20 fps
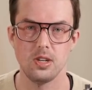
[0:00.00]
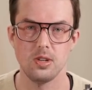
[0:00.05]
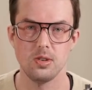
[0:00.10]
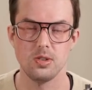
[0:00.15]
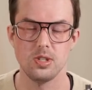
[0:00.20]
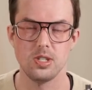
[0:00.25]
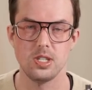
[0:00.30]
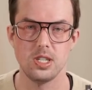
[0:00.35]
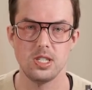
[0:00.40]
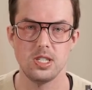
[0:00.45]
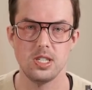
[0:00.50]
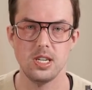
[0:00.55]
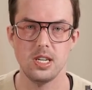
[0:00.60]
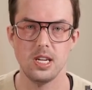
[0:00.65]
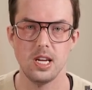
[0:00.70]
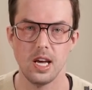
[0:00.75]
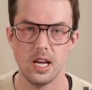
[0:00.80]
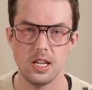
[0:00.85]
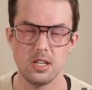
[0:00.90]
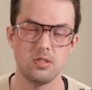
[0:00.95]

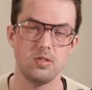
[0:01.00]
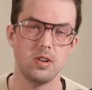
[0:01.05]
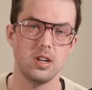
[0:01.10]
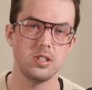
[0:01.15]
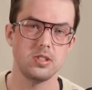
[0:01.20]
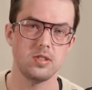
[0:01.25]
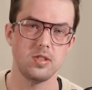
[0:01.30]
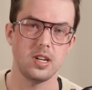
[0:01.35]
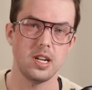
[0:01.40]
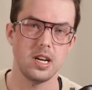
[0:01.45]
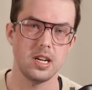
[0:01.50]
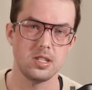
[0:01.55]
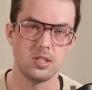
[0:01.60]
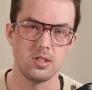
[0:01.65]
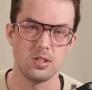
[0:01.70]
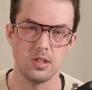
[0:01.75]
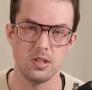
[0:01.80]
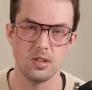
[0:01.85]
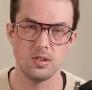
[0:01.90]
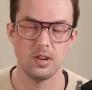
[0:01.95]
USDT and transfer that
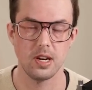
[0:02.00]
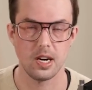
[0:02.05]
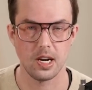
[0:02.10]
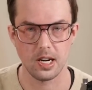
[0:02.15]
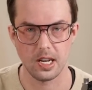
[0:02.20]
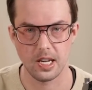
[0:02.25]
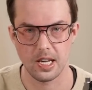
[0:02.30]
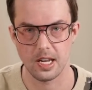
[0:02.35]
to you and